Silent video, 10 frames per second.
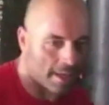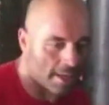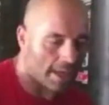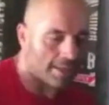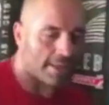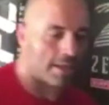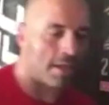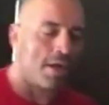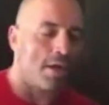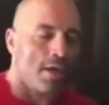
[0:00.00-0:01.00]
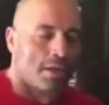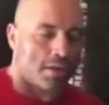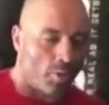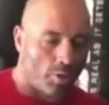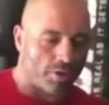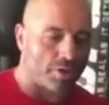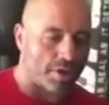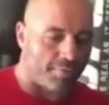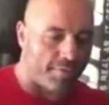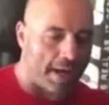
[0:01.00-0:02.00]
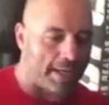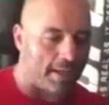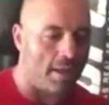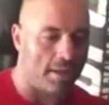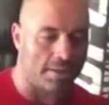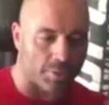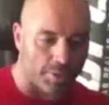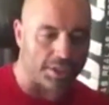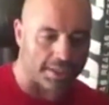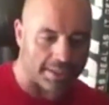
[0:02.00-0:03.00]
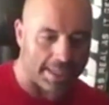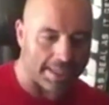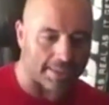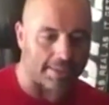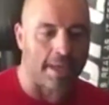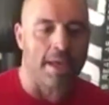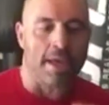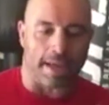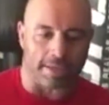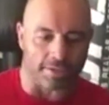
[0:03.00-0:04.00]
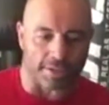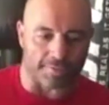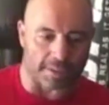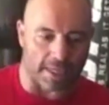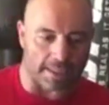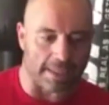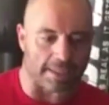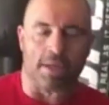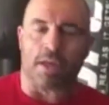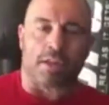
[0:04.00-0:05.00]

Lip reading: And I think the more you can fight switching stances and do different techniques,